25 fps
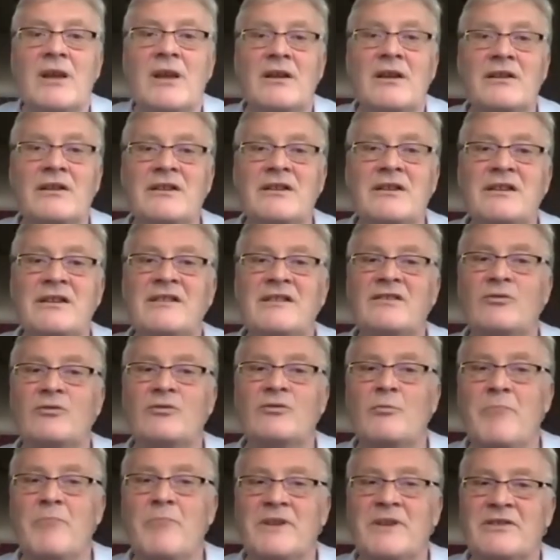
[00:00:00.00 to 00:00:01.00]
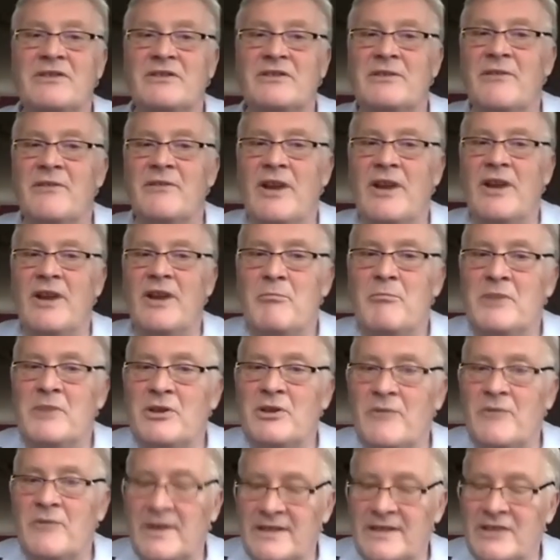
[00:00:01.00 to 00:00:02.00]
needs to better development
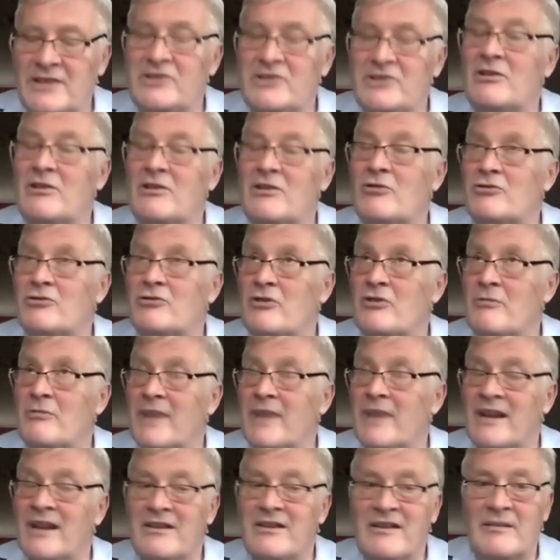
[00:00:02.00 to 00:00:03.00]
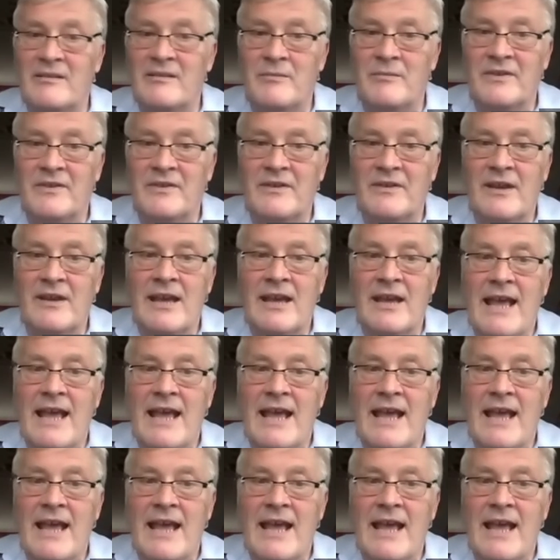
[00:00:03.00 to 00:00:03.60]
of attention control mechanisms.